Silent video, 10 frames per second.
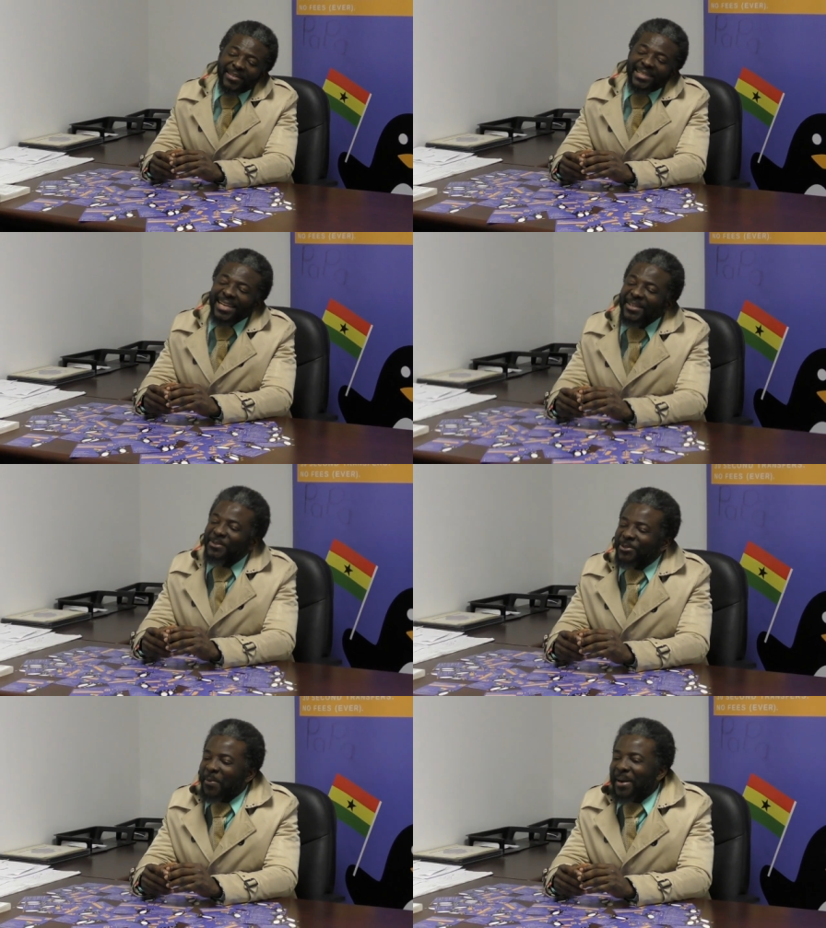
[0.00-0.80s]
Thank you
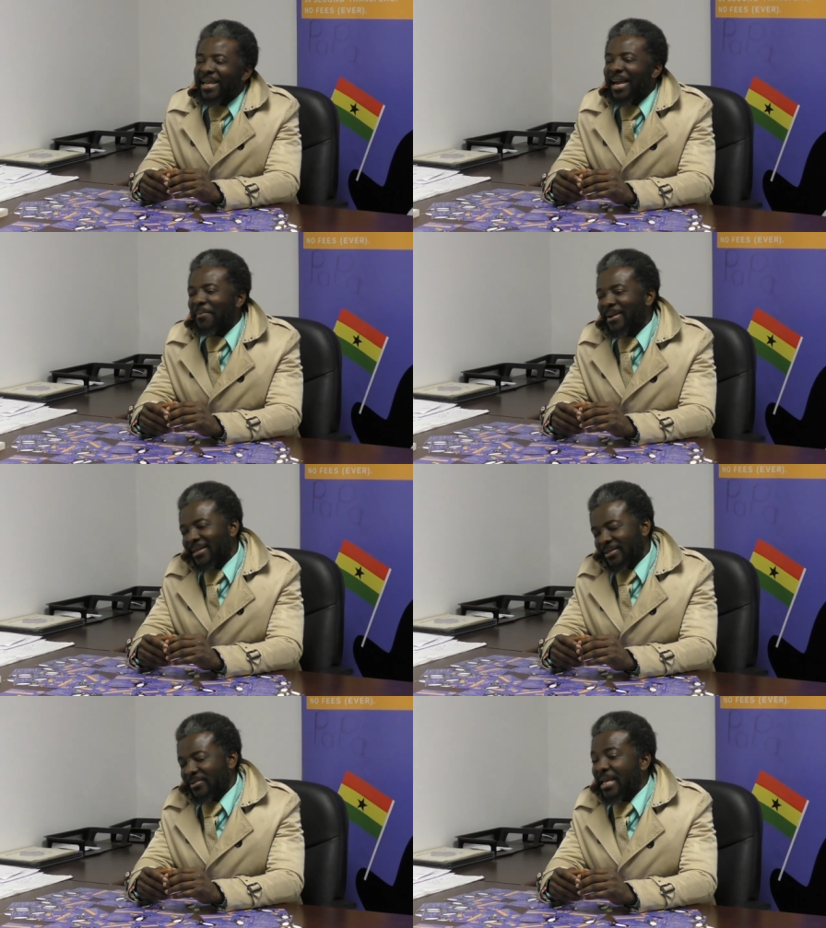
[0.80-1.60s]
so much. God
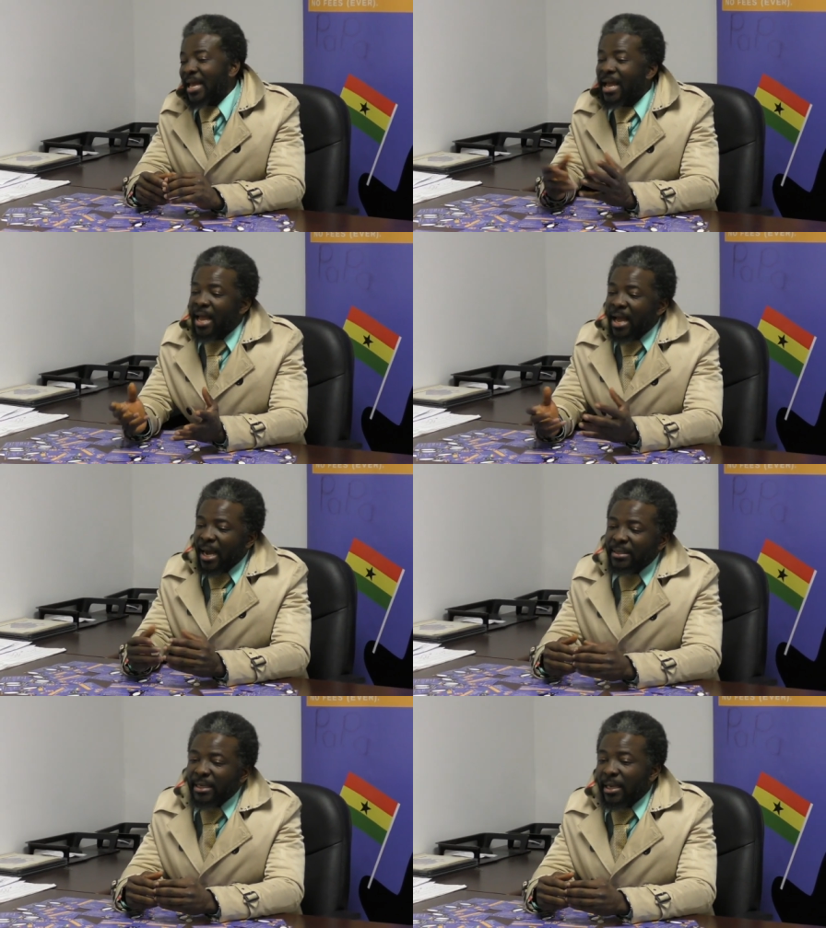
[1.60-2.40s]
bless you. Yeah,
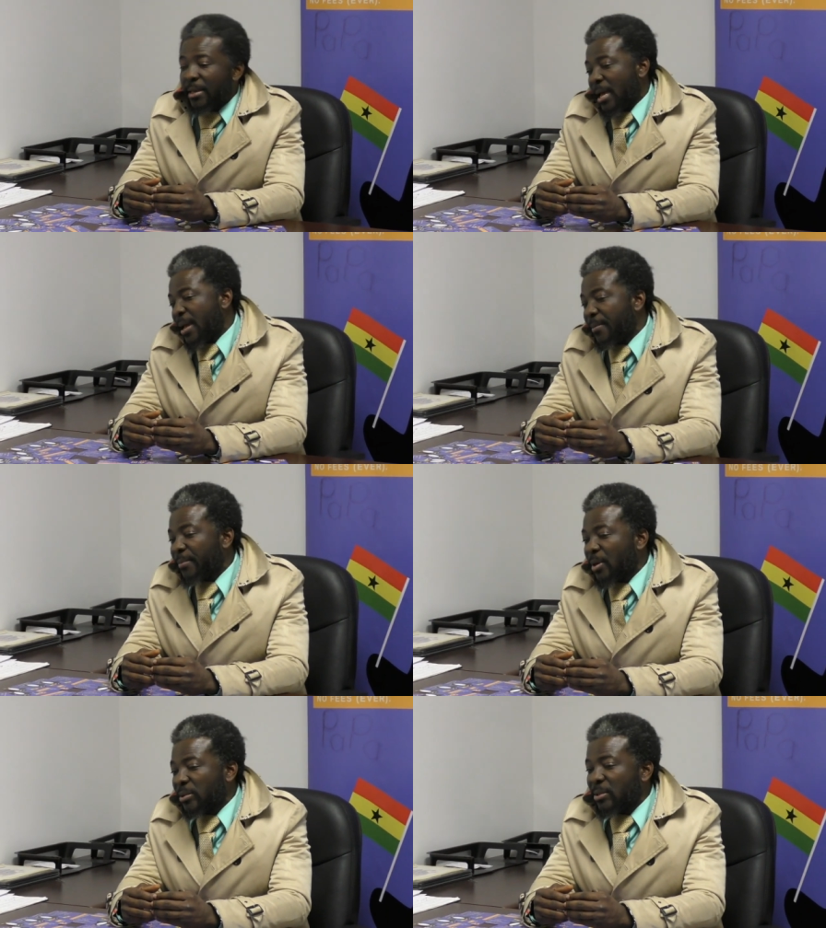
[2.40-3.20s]
actually,
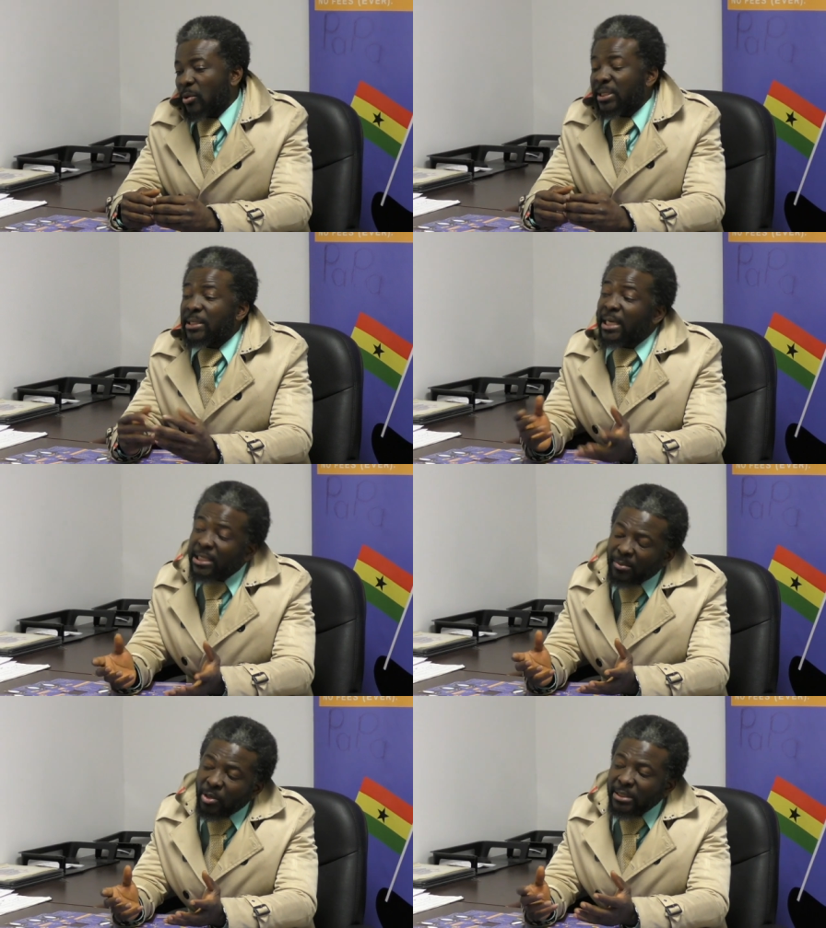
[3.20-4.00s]
because it was a
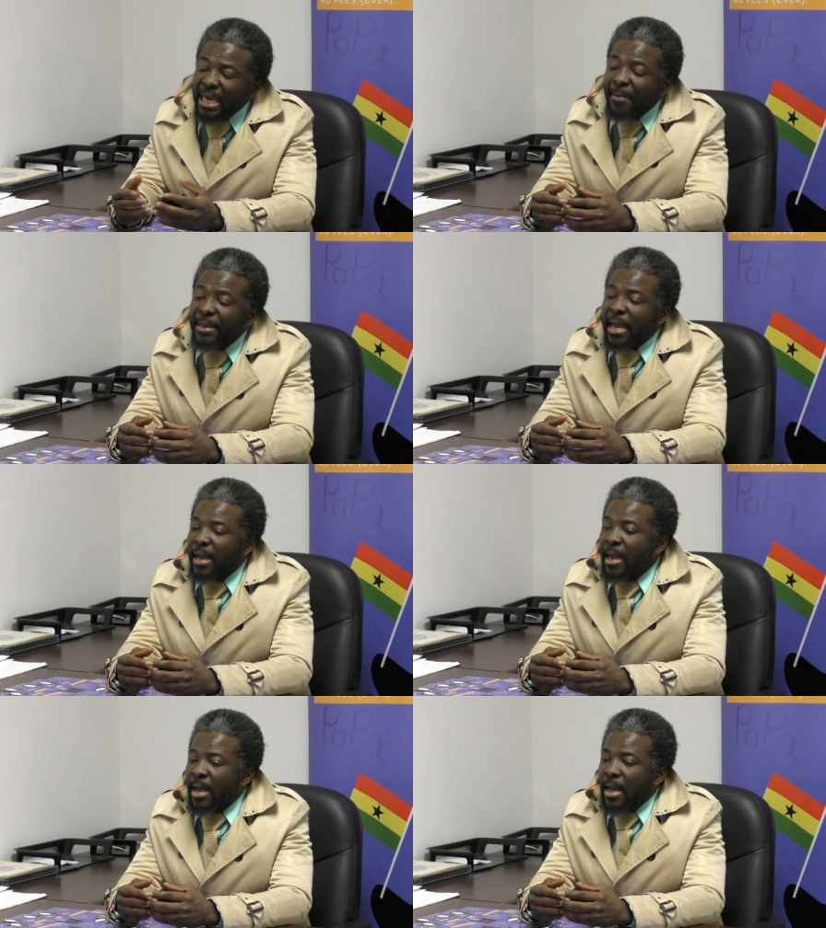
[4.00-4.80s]
testimony time now.